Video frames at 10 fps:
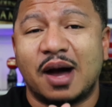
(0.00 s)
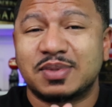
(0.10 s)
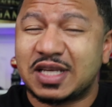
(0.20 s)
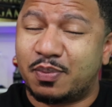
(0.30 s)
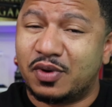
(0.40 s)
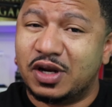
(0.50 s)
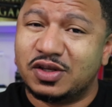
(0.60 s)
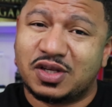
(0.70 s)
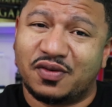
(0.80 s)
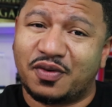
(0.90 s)
separating
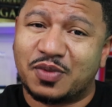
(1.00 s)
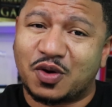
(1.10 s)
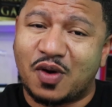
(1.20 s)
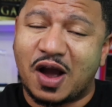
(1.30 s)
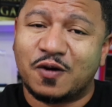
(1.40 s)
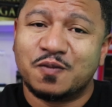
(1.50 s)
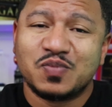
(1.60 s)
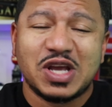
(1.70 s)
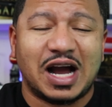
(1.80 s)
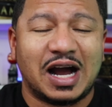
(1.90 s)
yourself from the crowd.
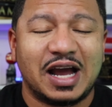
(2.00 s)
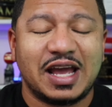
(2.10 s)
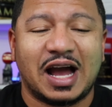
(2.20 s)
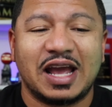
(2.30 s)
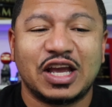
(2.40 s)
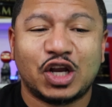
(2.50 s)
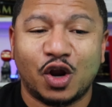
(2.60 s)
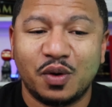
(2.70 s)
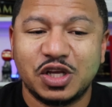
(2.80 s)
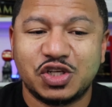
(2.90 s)
I
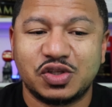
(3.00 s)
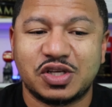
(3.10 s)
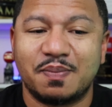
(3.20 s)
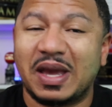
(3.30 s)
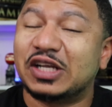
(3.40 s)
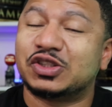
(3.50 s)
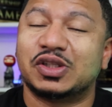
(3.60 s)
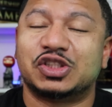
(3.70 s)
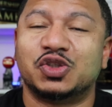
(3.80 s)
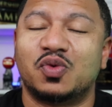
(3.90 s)
encourage you to make sure
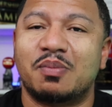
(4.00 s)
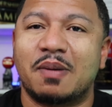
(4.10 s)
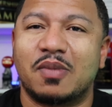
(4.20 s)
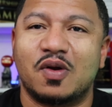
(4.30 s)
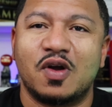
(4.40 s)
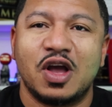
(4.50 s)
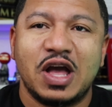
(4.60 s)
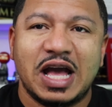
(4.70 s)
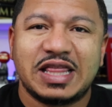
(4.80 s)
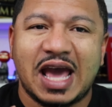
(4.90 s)
that you remember
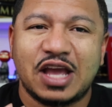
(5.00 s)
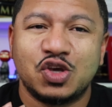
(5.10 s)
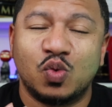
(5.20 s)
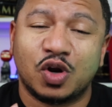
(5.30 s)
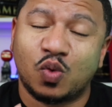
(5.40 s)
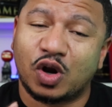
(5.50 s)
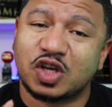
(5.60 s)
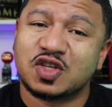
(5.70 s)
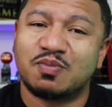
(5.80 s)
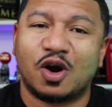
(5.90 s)
that you want to work
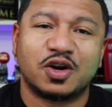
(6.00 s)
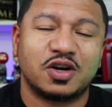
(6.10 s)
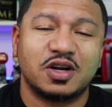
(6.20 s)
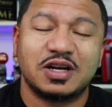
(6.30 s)
smarter,